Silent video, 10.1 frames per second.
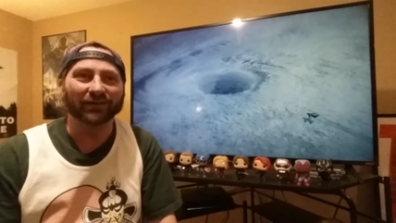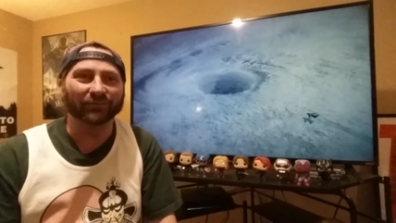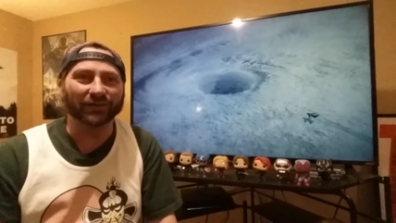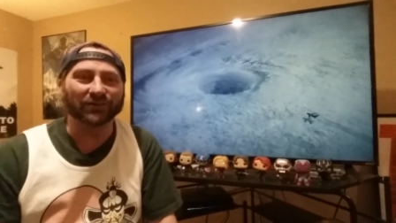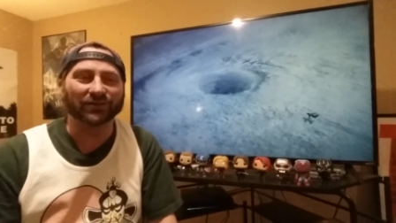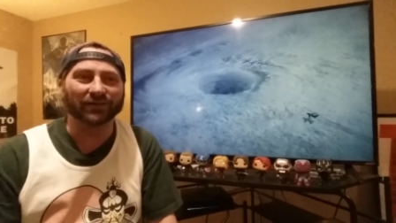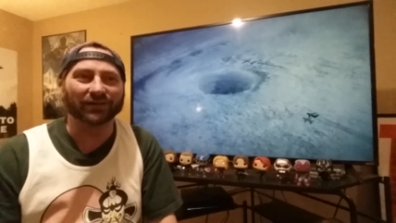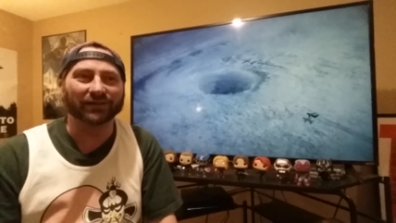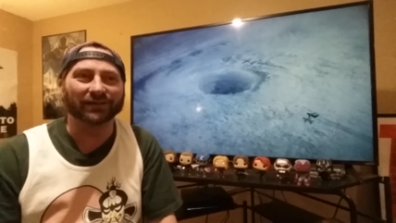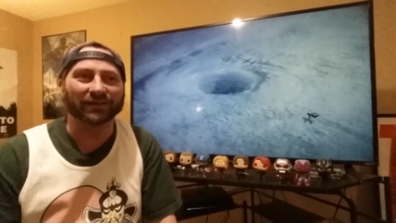which
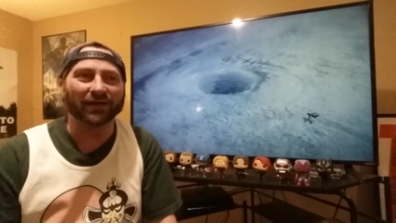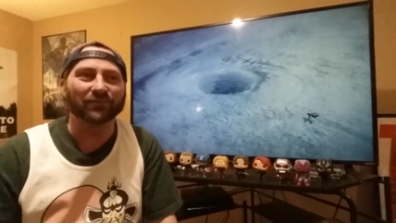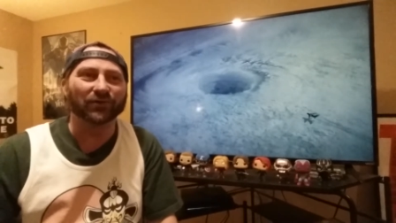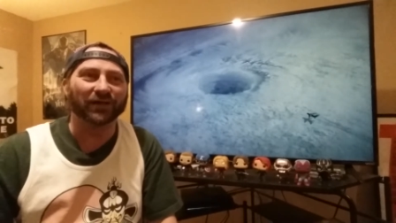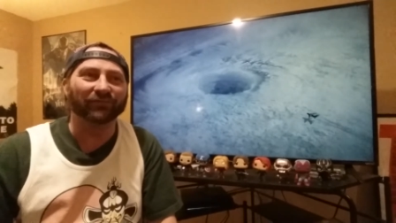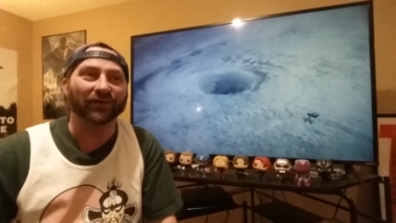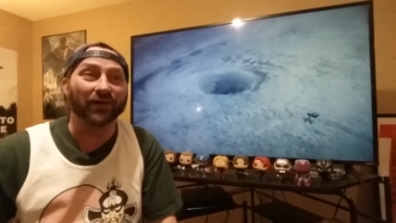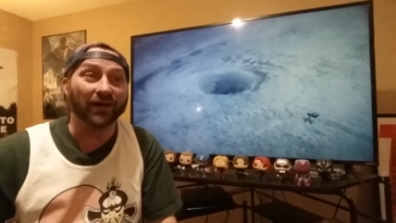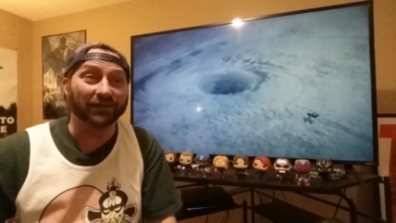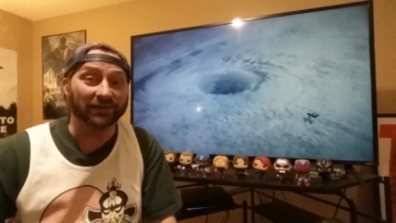is them trying to figure
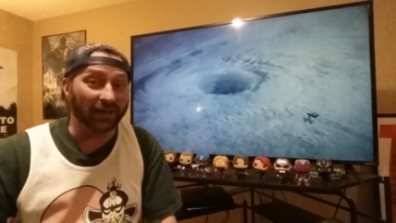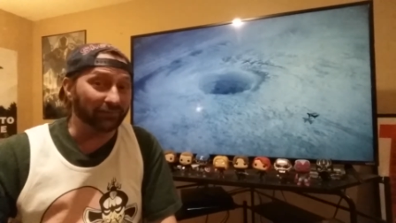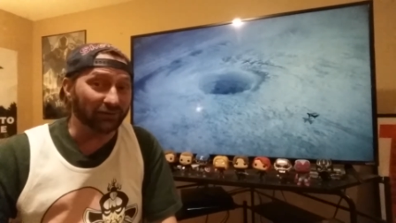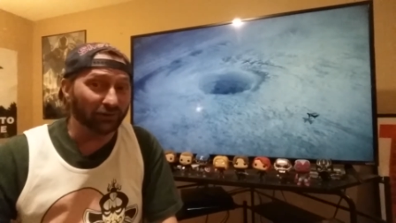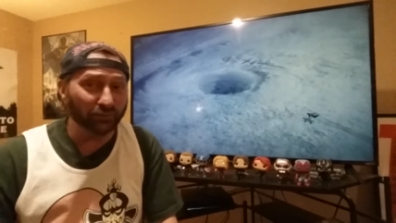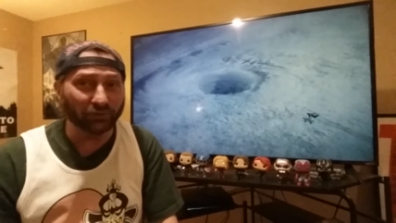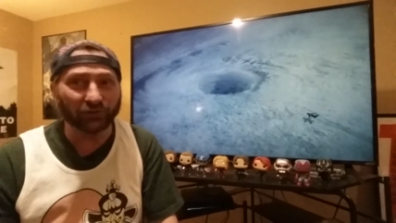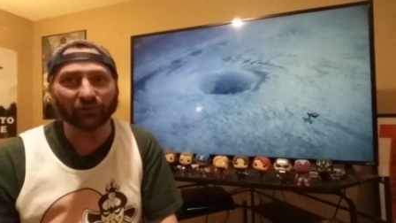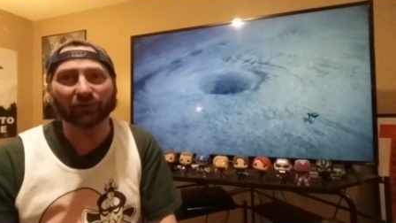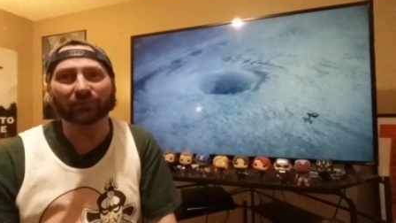out how to stop the
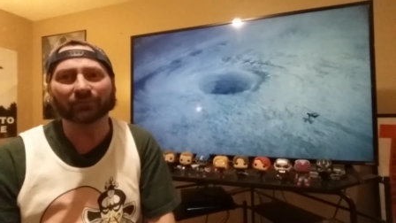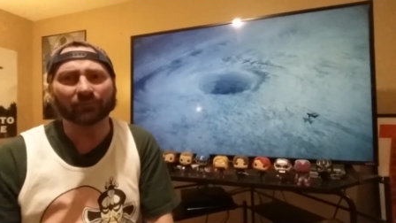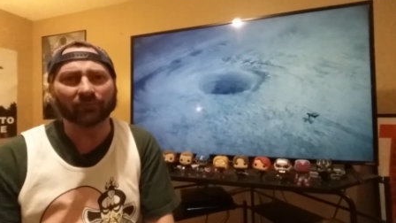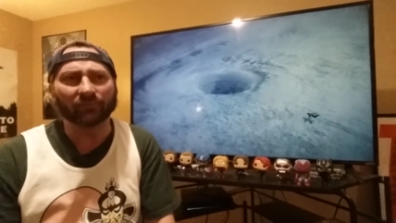superstorm.